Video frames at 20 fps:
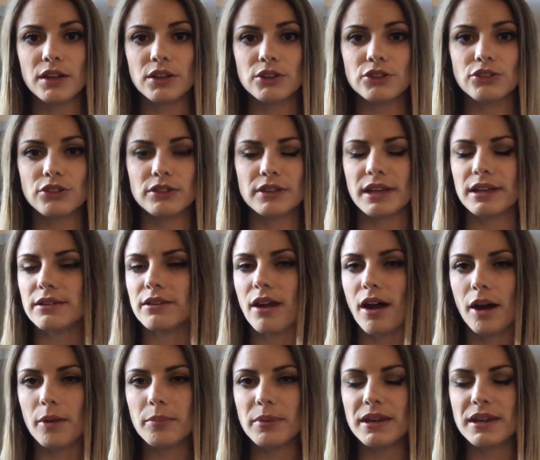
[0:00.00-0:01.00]
Should that
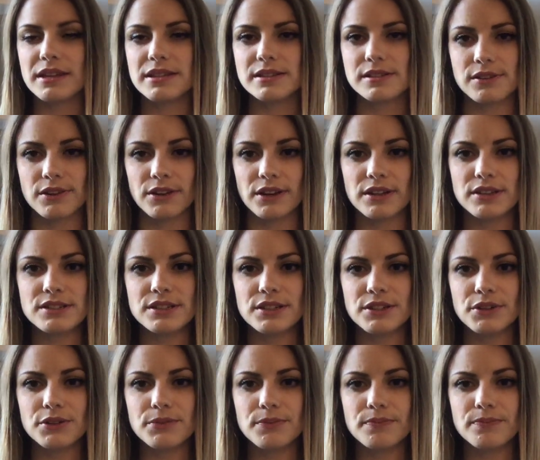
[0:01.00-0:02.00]
not be concerning to
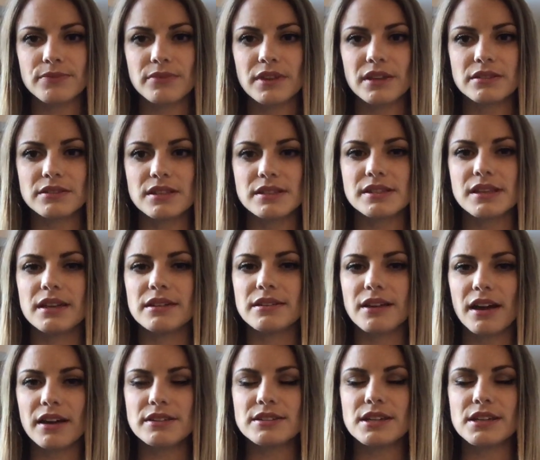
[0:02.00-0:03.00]
you? Does that
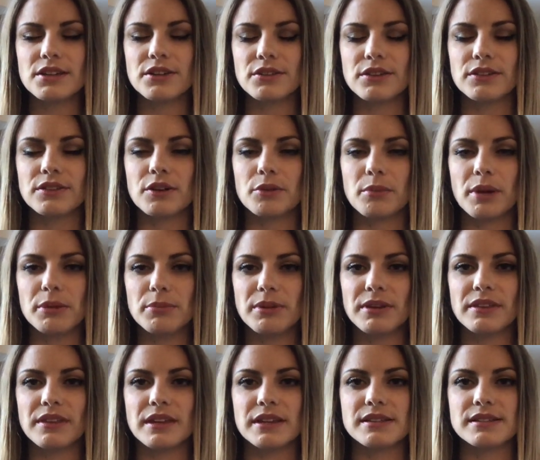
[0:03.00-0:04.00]
not tell you that there might be
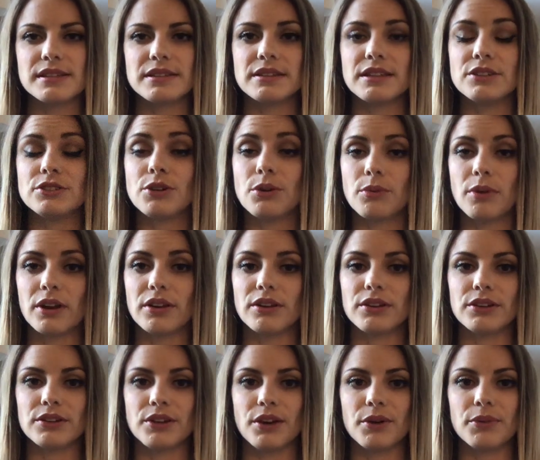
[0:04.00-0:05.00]
things that they don't want you
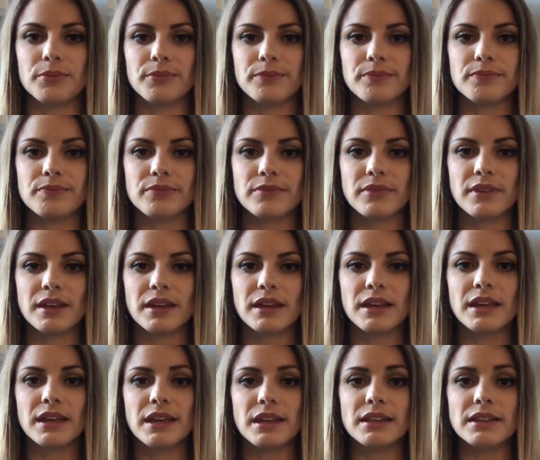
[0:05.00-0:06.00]
to know?
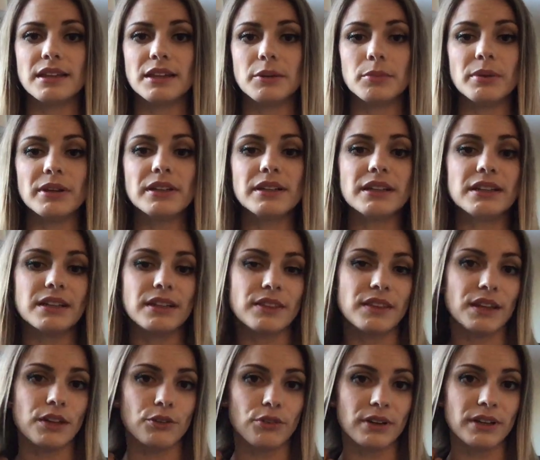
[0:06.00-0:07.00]
The ability to
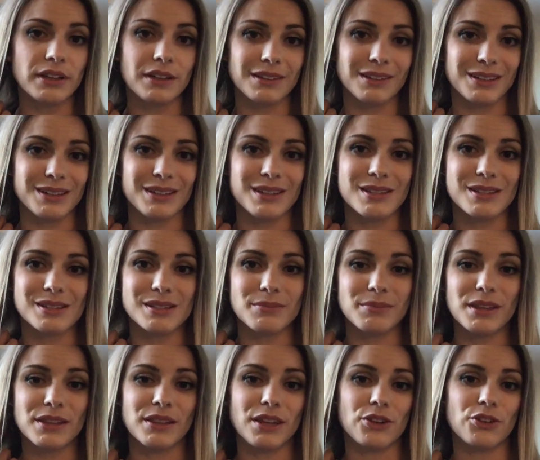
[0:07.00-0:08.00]
think critically is
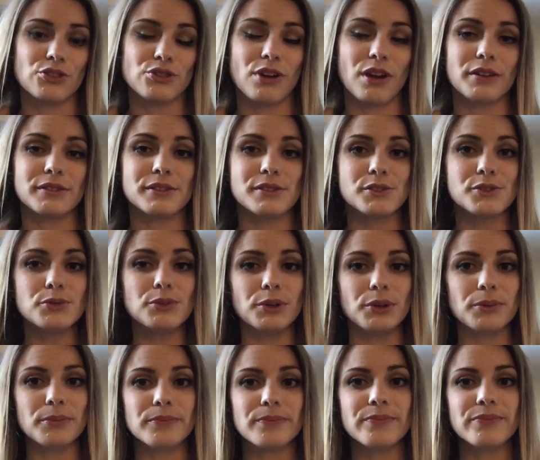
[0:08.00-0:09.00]
something that you're taught in
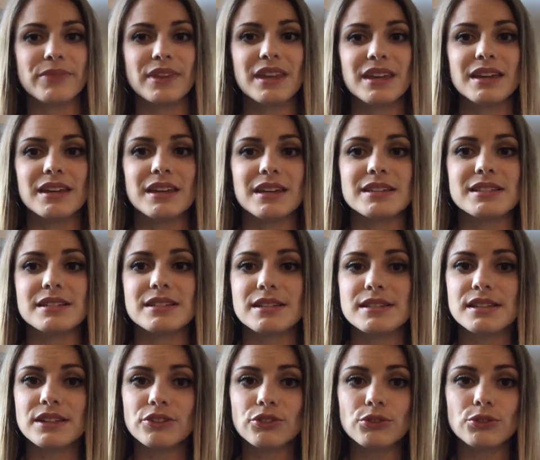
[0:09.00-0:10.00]
school. It's an
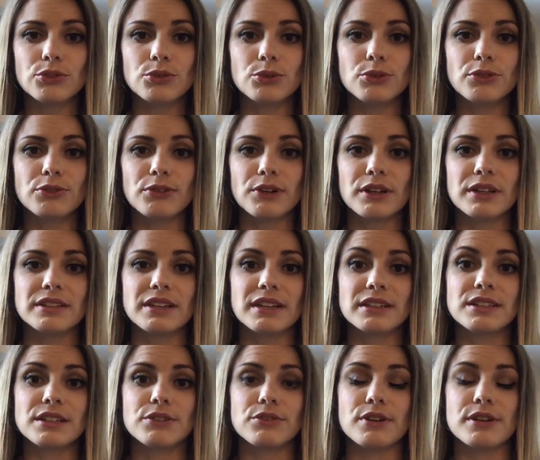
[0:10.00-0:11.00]
essential tool for
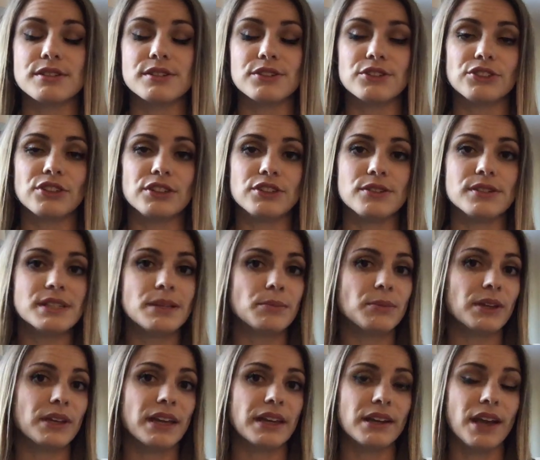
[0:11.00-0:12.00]
conducting research, and you
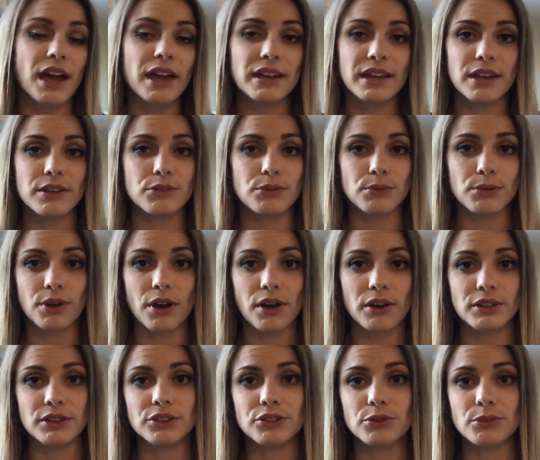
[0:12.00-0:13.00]
simply cannot get through
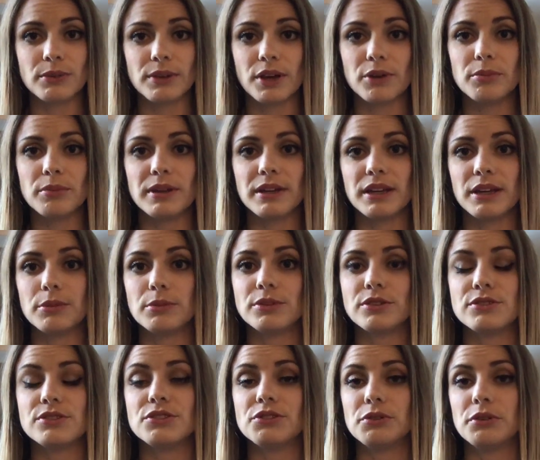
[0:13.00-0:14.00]
college without being able
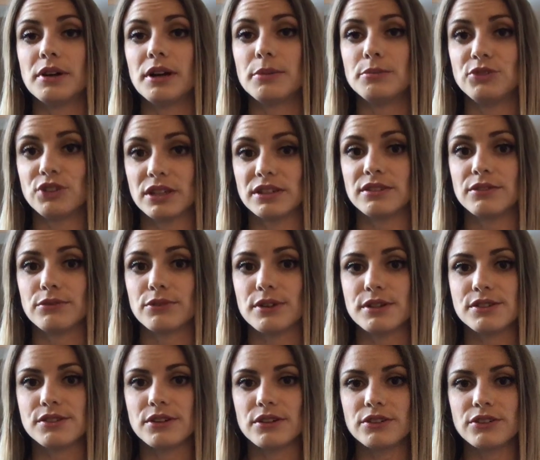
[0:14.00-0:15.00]
to do objective
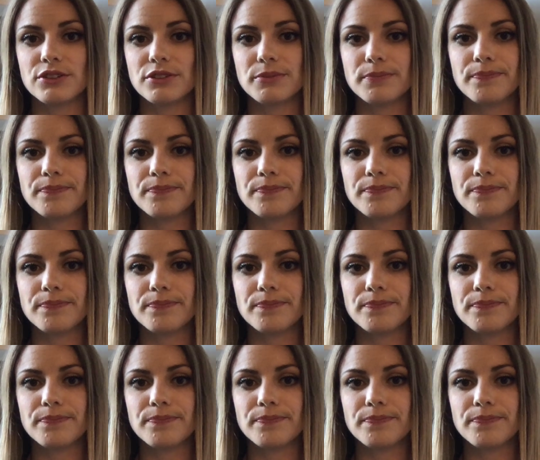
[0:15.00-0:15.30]
research.